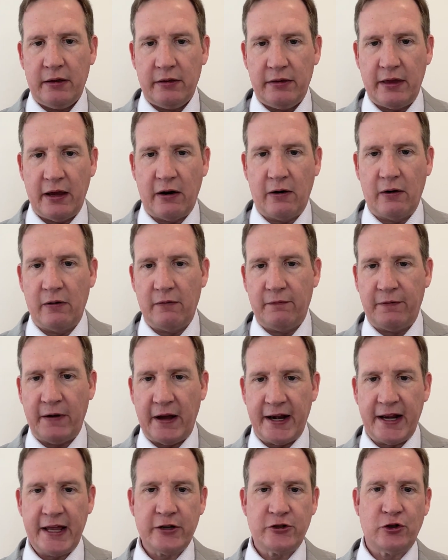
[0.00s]
their
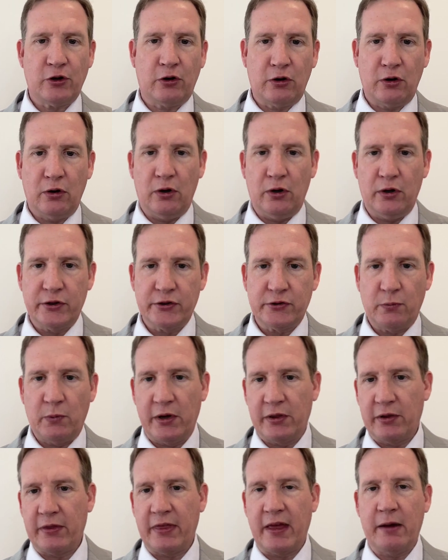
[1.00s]
financial goals,
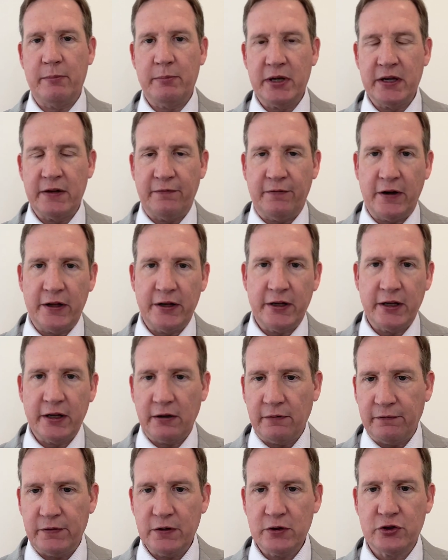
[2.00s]
whether that be
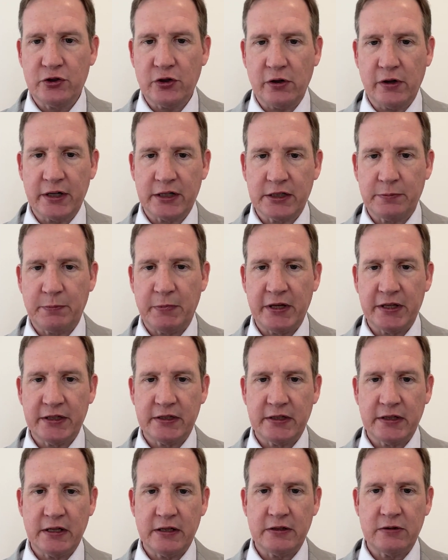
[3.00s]
funding future
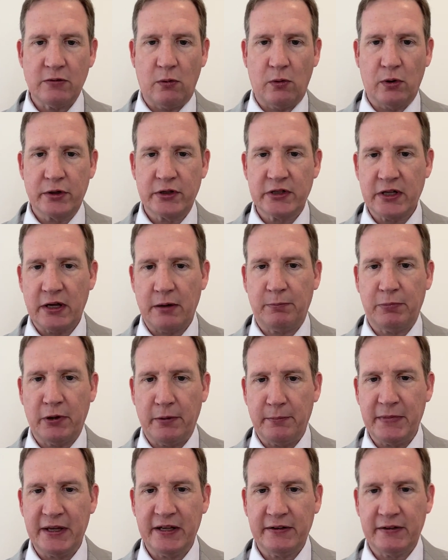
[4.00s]
expenses or
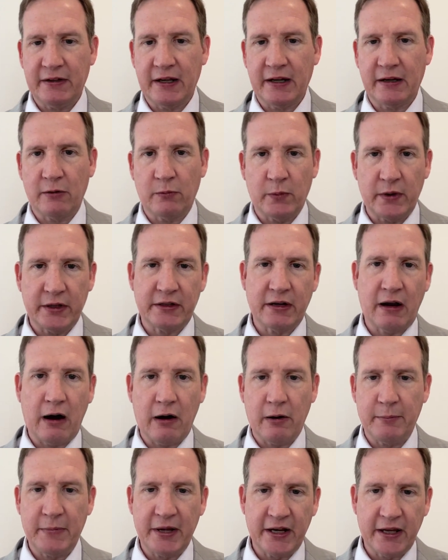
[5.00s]
supplementing
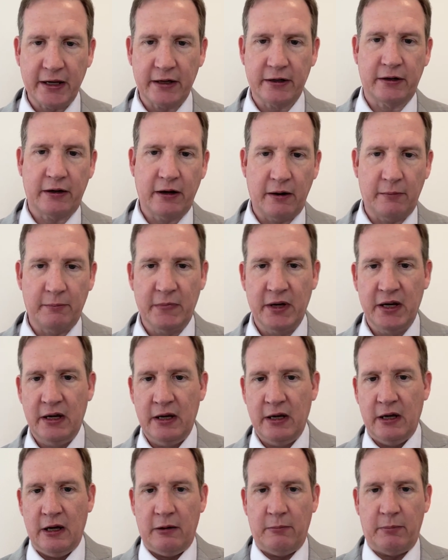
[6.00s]
retirement income.
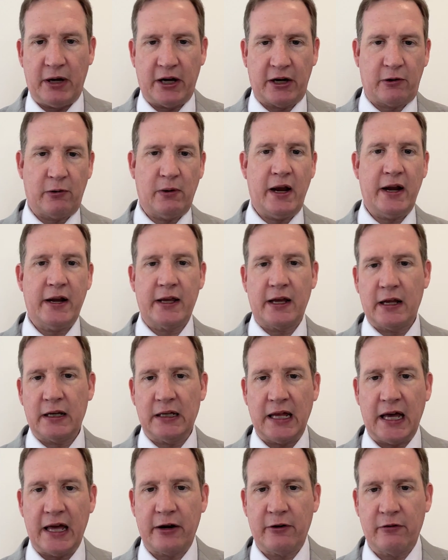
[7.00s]
By creating a
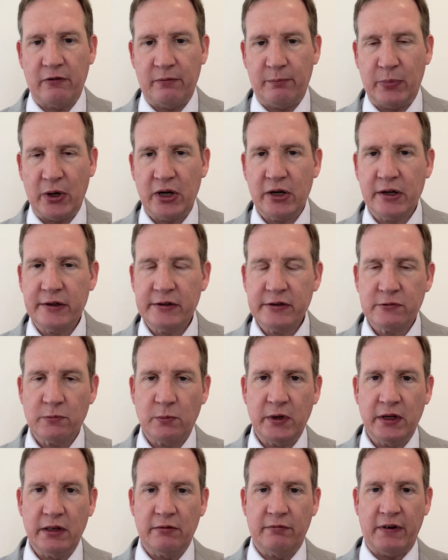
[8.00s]
ladder of bonds
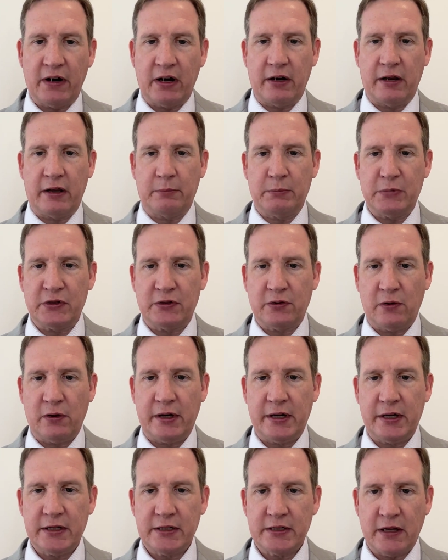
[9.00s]
with varying
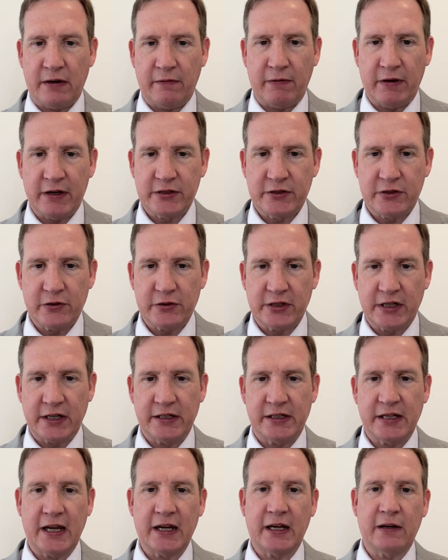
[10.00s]
maturities, investors
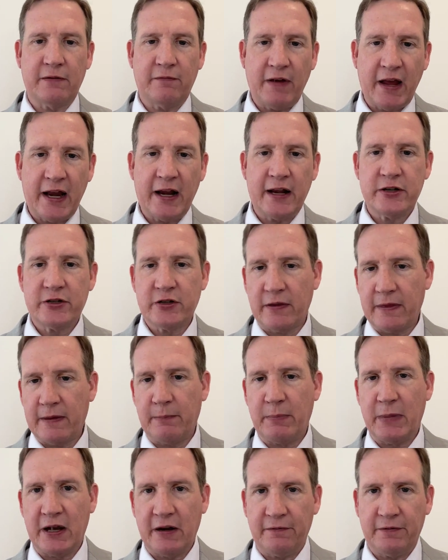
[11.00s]
can take advantage of
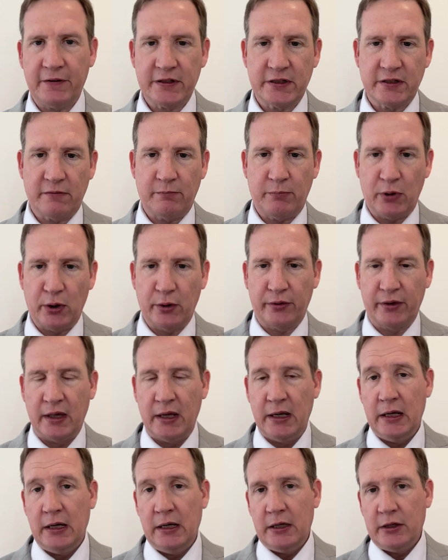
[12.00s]
the benefits of both
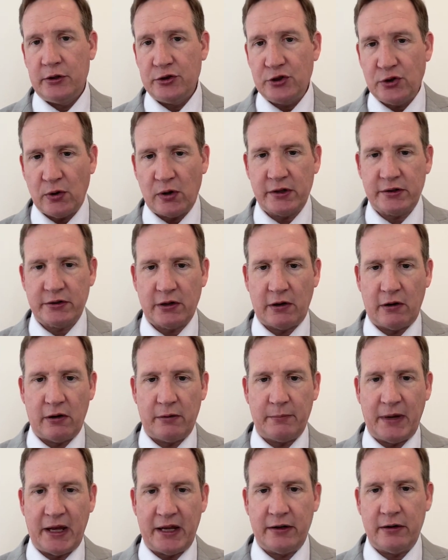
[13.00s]

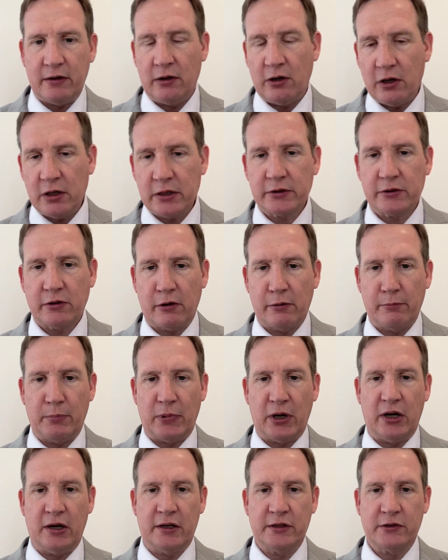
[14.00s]
short-term and
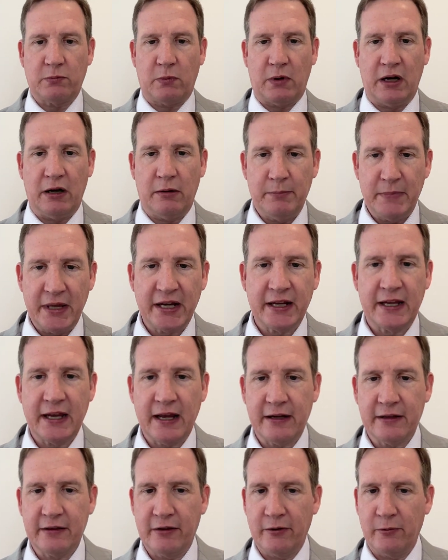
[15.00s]
long-term bonds while
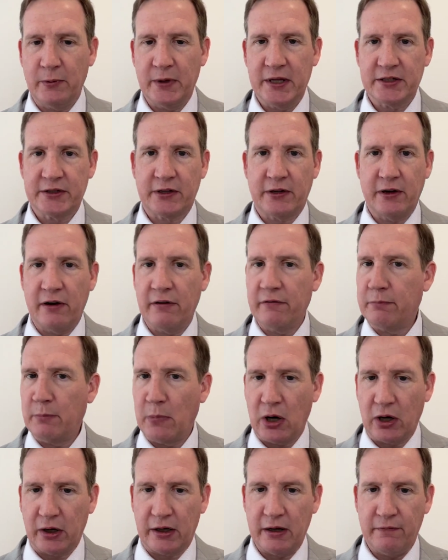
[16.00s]
mitigating the risk of
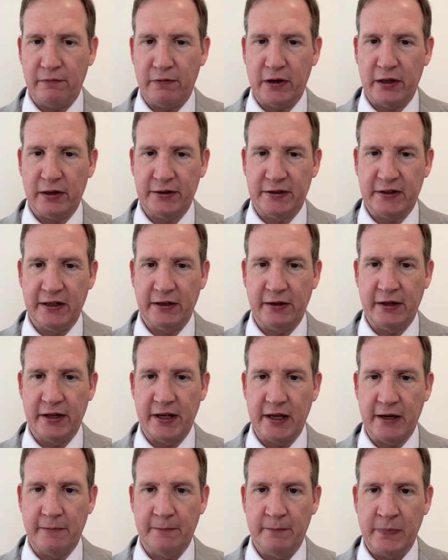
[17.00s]
market
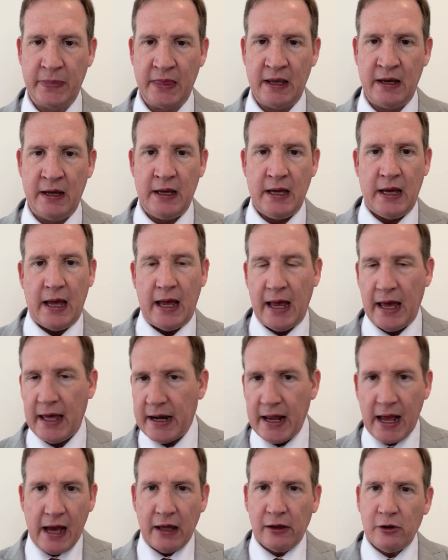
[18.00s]
volatility.
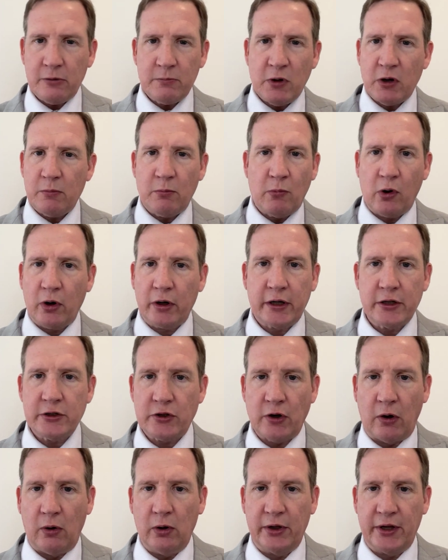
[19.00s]
At Alamo
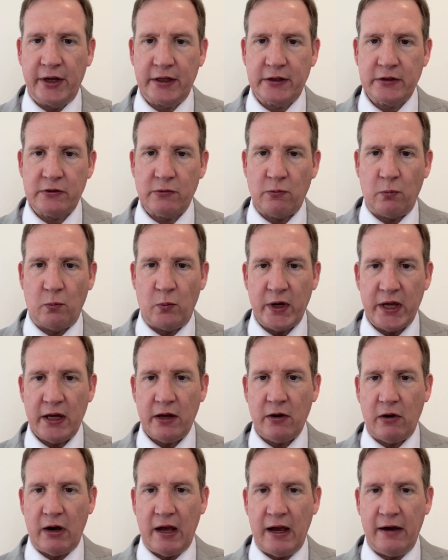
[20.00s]
Mortgage Holdings,
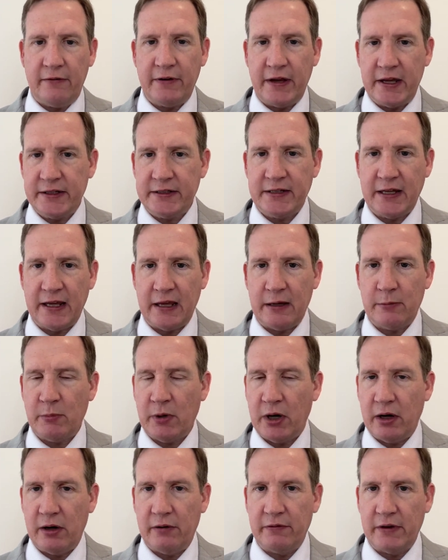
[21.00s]
we have a
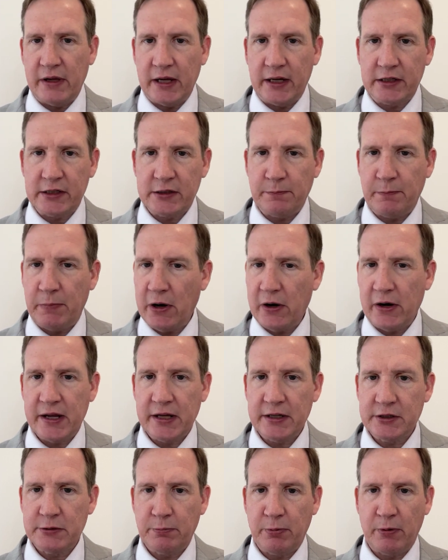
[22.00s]
team of
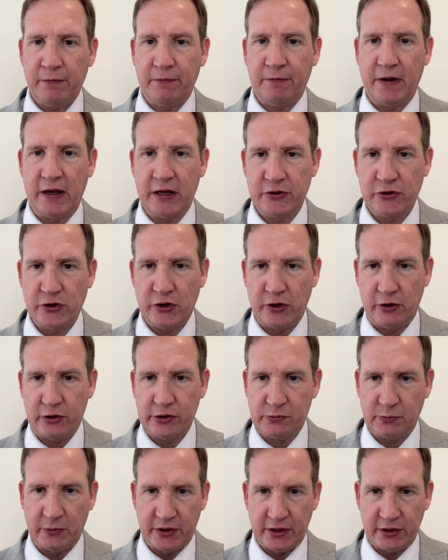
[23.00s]
experienced
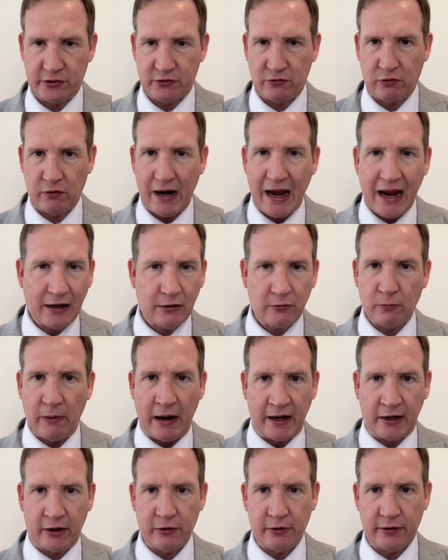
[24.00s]
professionals with a track
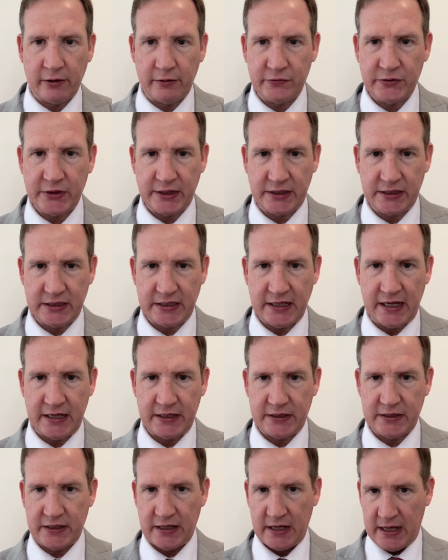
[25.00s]
record of
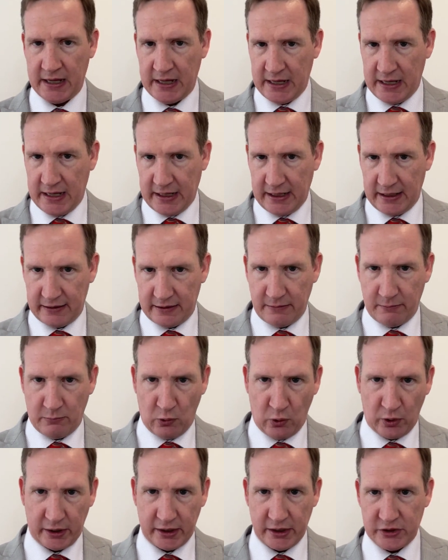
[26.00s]
success in the
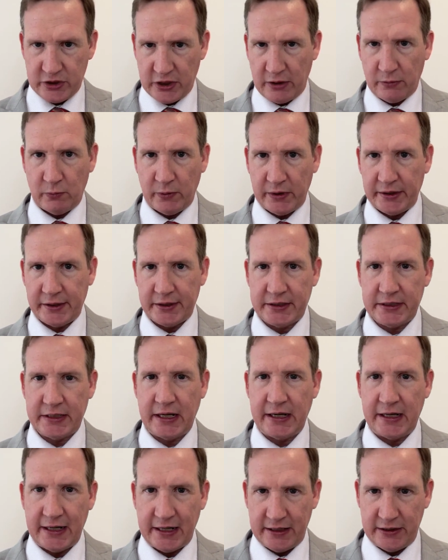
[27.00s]
mortgage and real
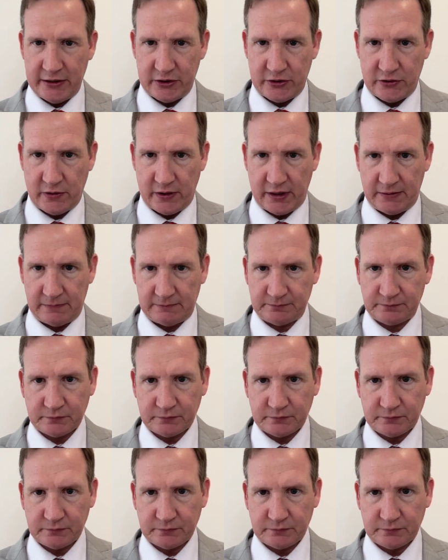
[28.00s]
estate industry.